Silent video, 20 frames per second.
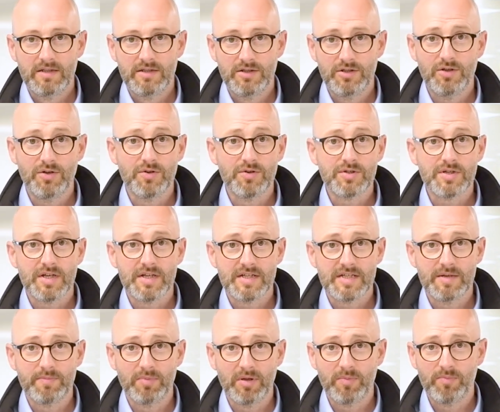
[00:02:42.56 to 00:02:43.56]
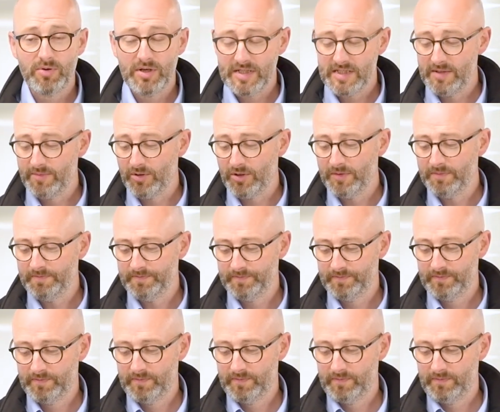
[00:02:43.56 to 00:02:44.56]
To use, simply press the button
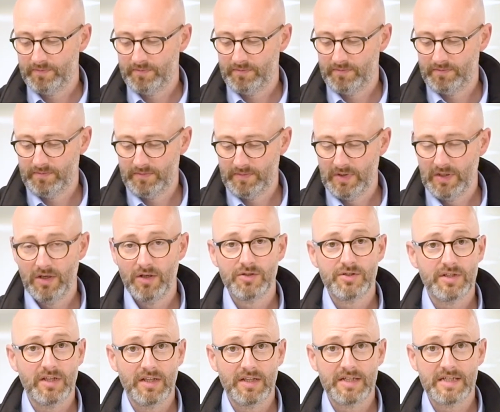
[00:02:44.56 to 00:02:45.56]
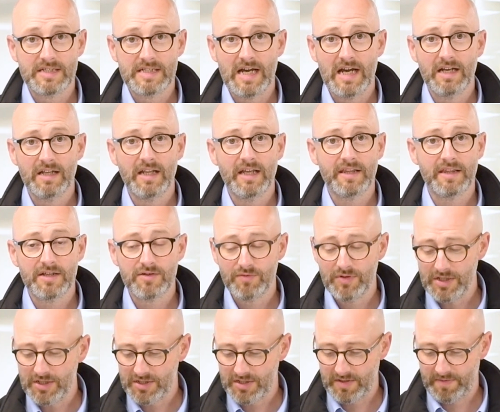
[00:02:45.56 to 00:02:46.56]
until the desired length is
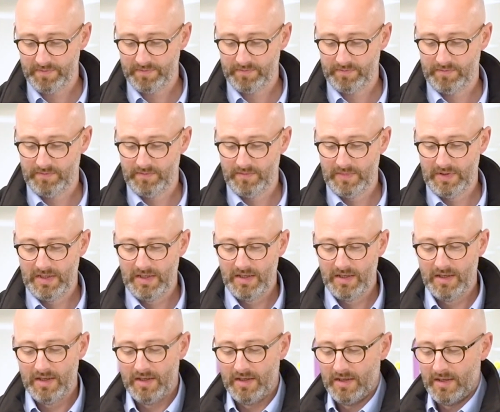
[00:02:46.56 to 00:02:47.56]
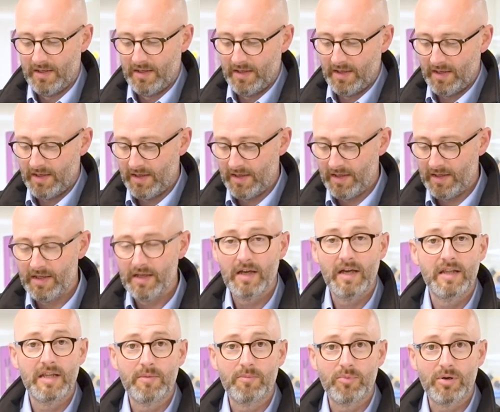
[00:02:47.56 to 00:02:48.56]
reached, and
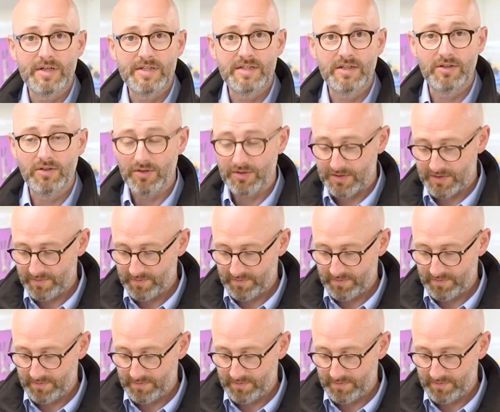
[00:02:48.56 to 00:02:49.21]
then press the cut.